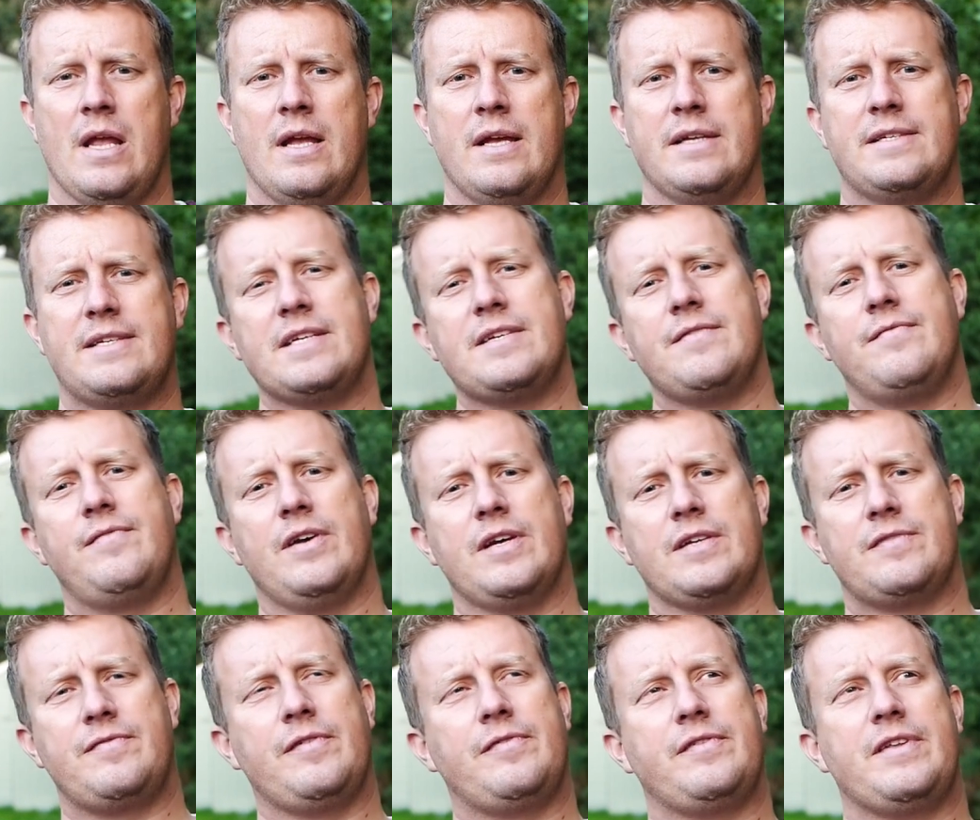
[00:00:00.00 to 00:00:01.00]
It says in
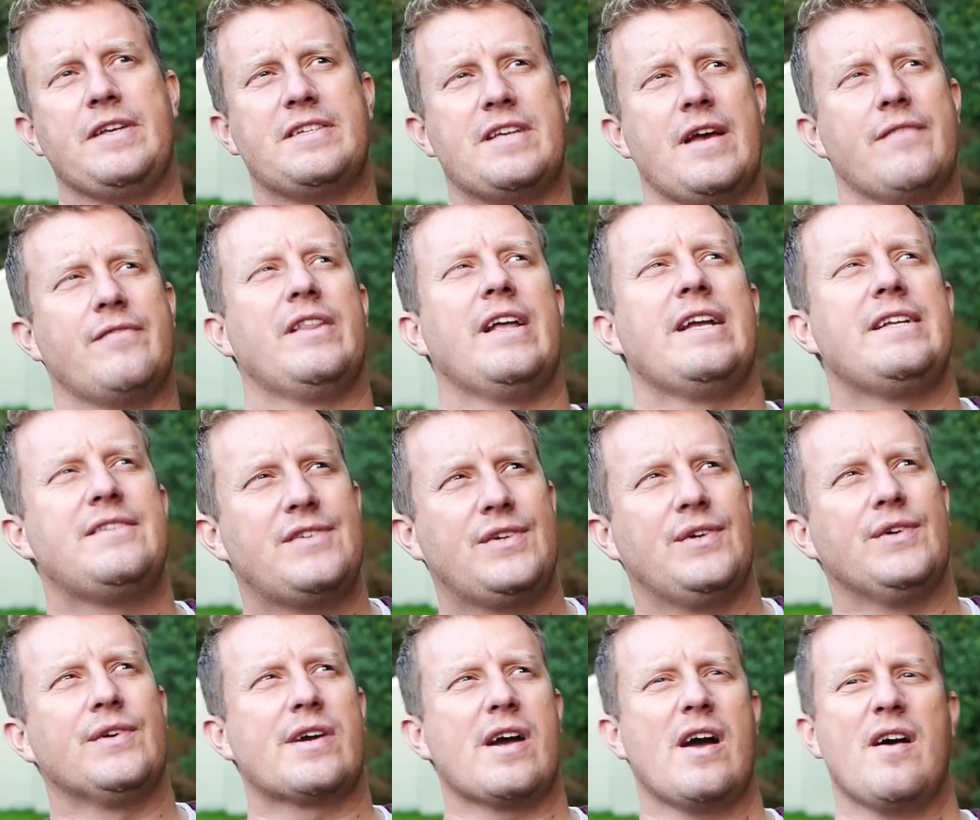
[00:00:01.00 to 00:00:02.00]
verse 57 they
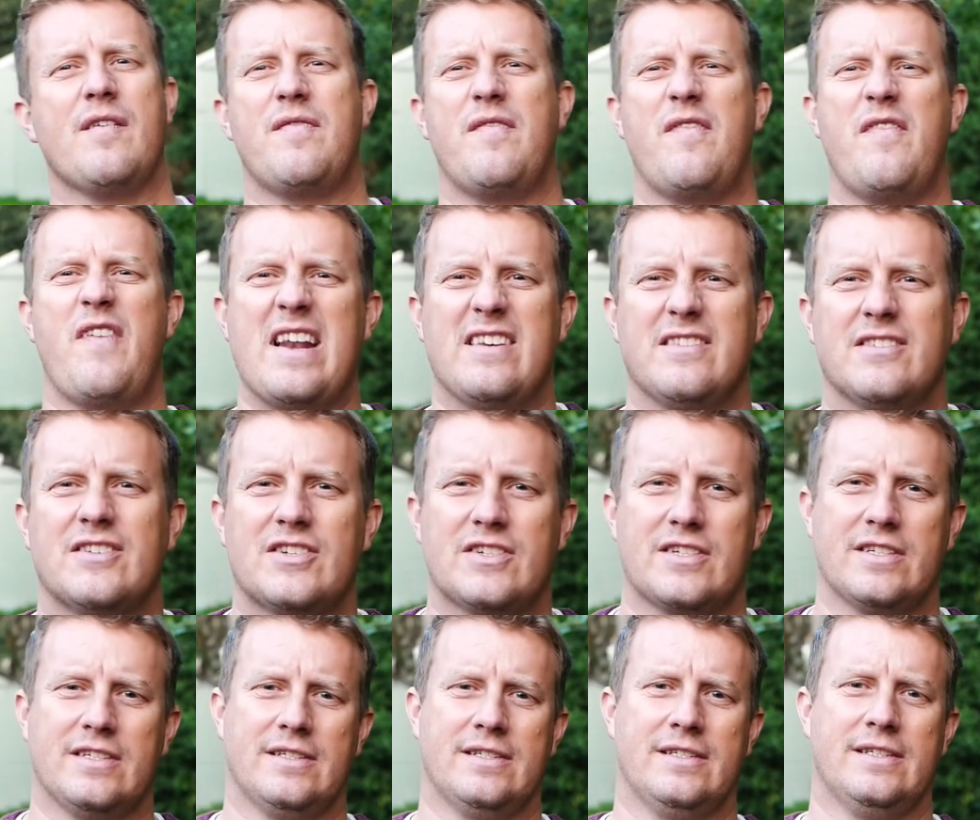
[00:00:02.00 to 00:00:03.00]
took
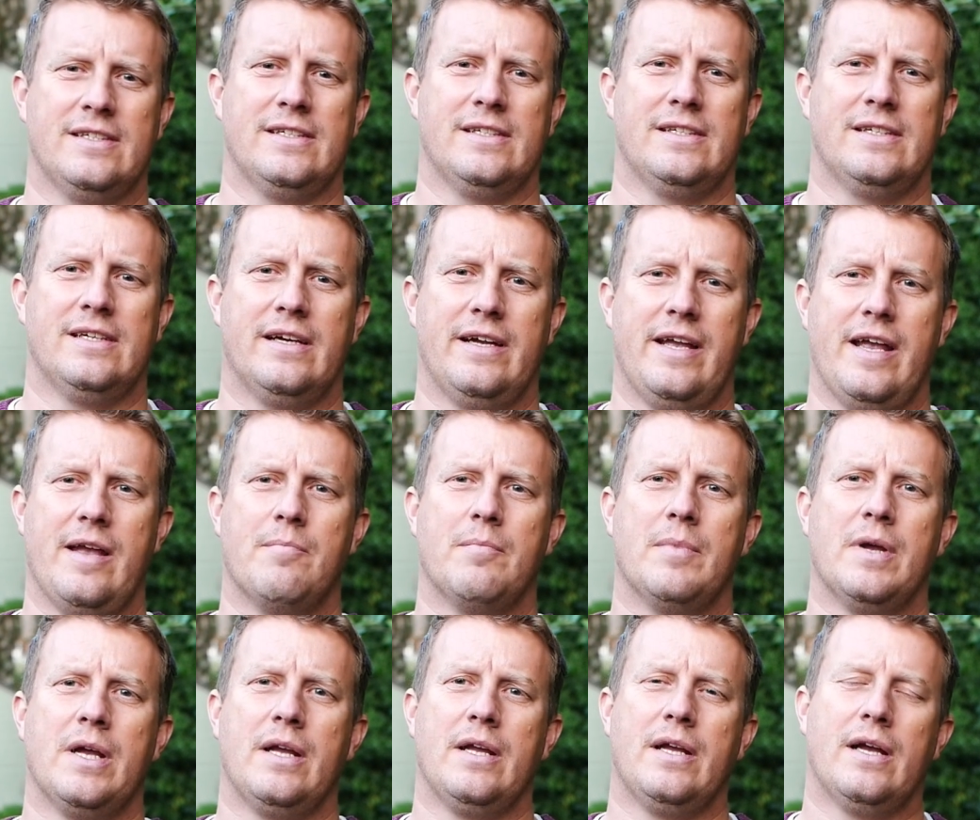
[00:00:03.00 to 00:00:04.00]
offence at
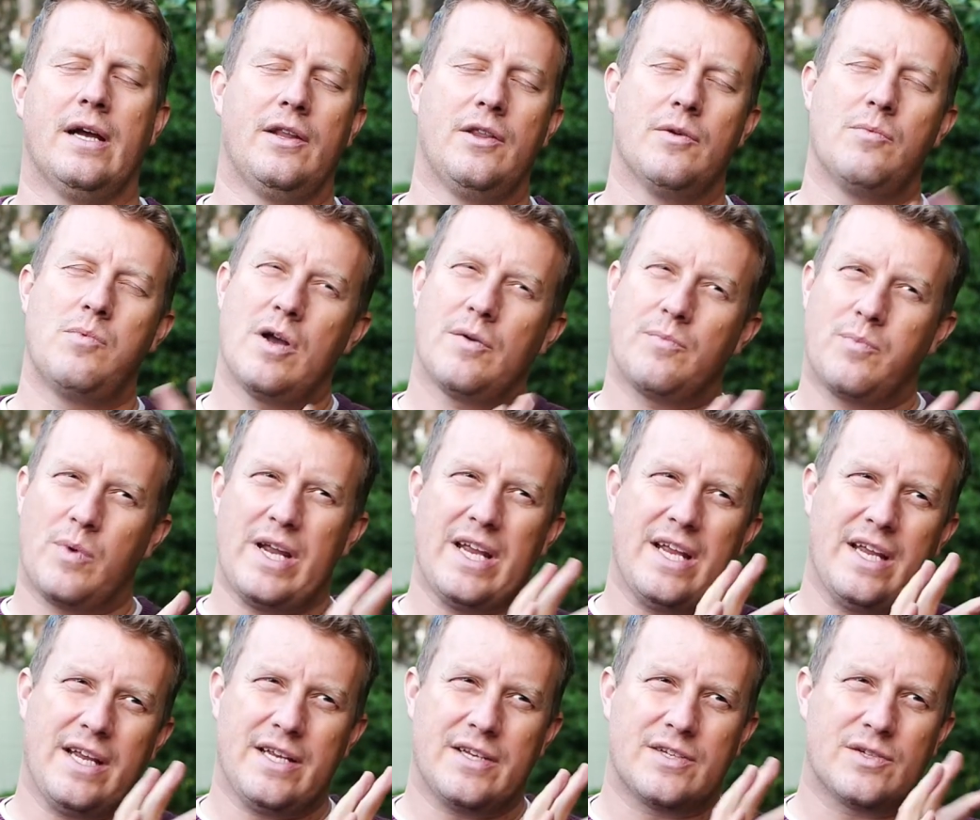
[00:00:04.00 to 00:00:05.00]
him. And the word
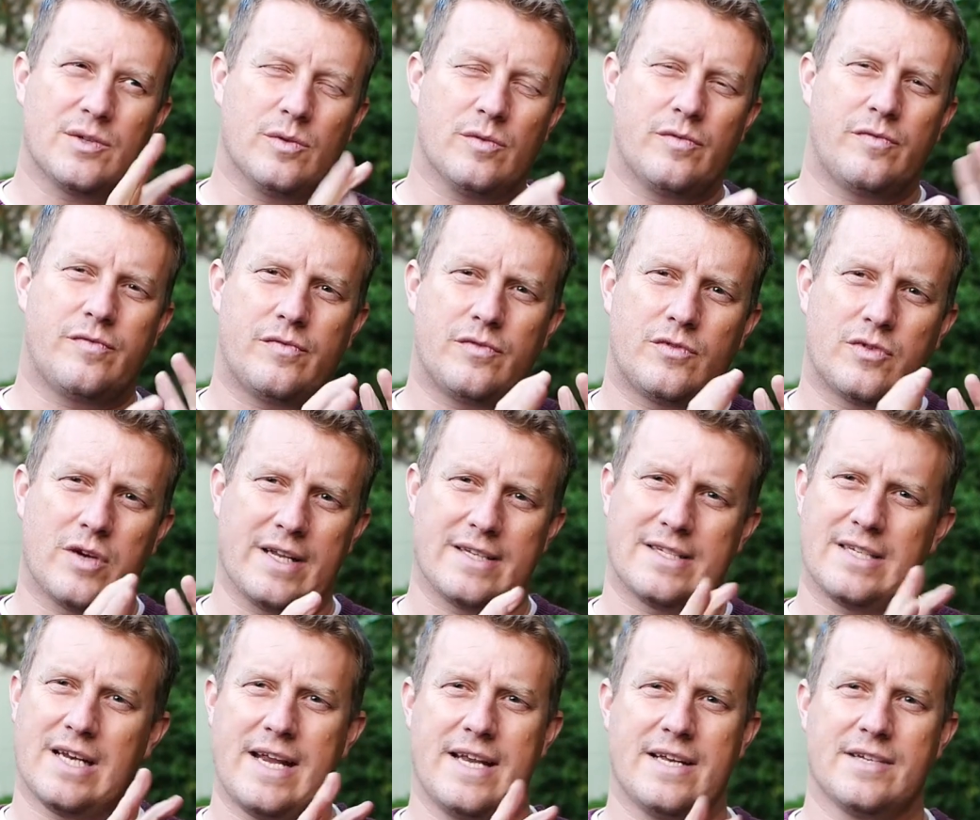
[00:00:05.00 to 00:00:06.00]
we sort of
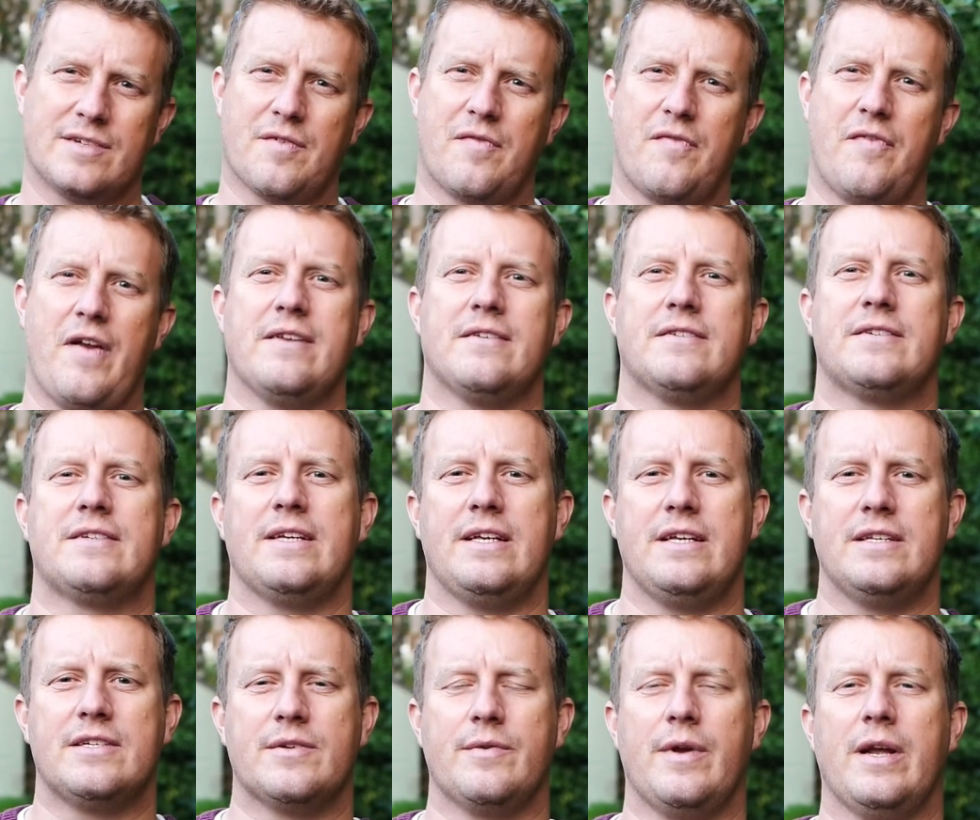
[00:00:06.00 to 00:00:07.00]
translate as offence
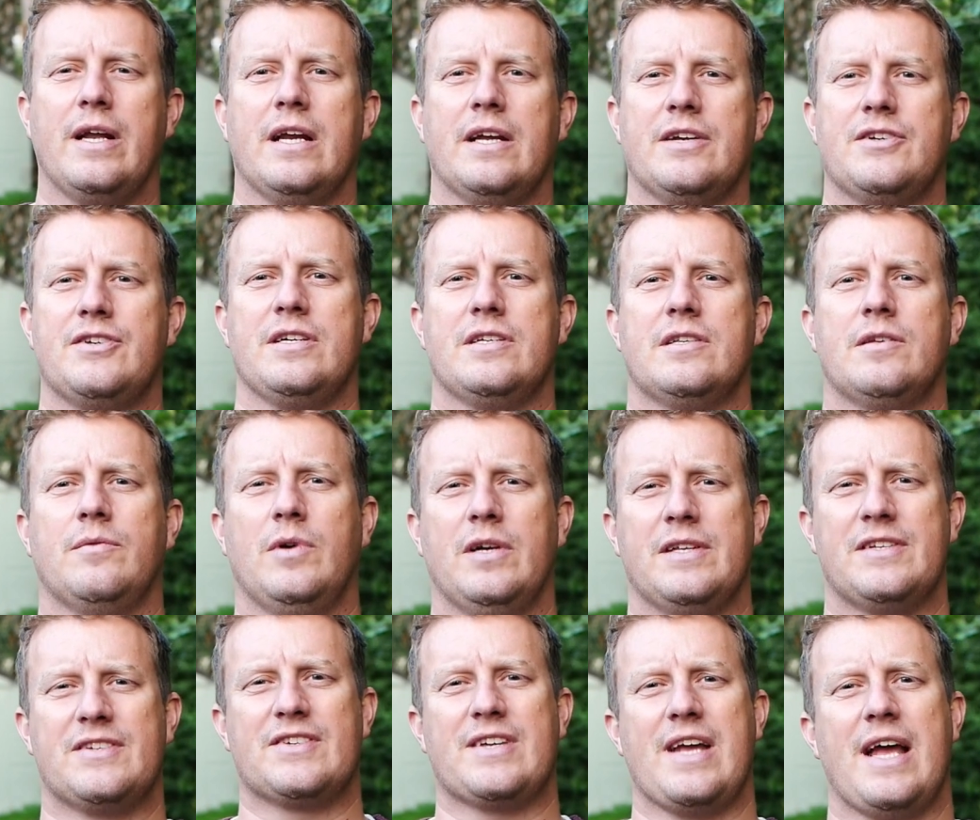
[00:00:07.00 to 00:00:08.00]
into English is the
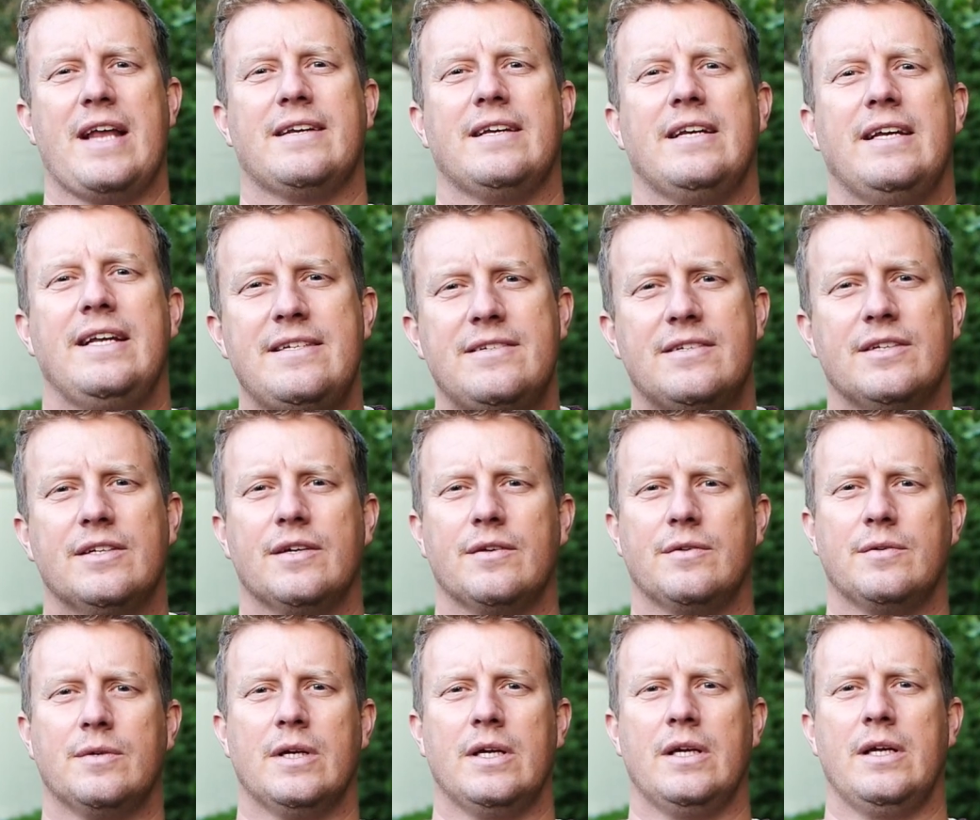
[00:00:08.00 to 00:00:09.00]
word scandalizo